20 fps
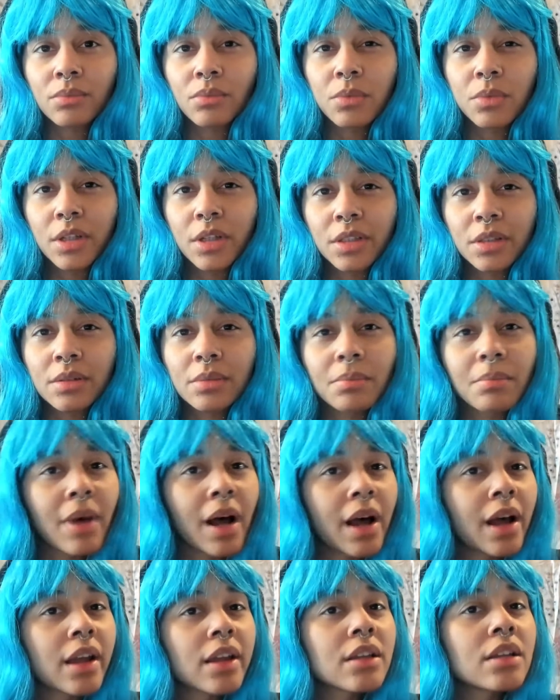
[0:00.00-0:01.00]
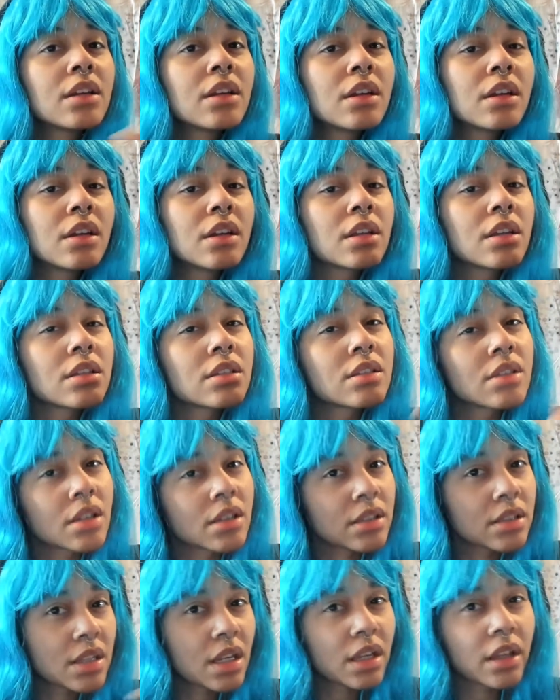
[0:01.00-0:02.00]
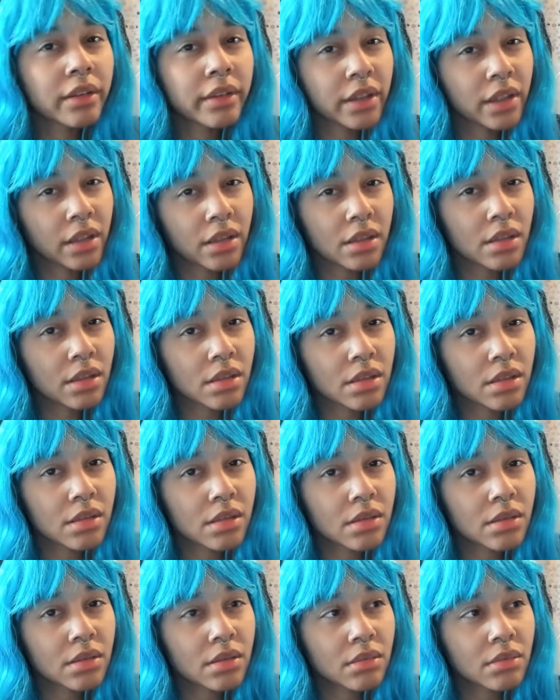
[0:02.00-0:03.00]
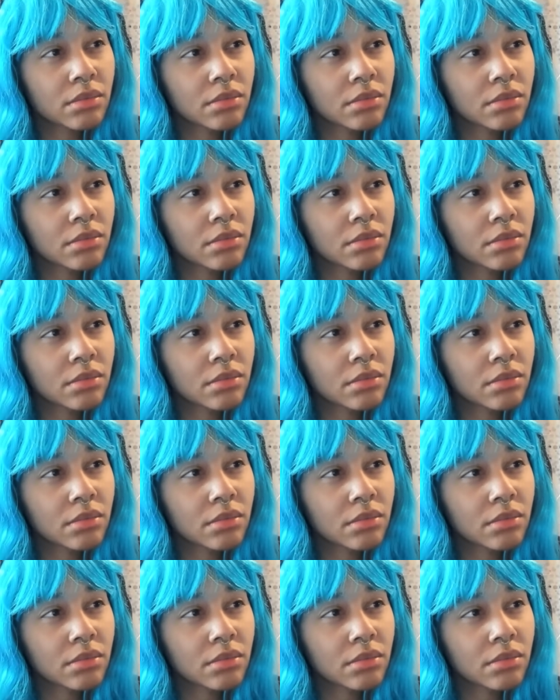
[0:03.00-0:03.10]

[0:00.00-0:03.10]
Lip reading: what my genitalia is.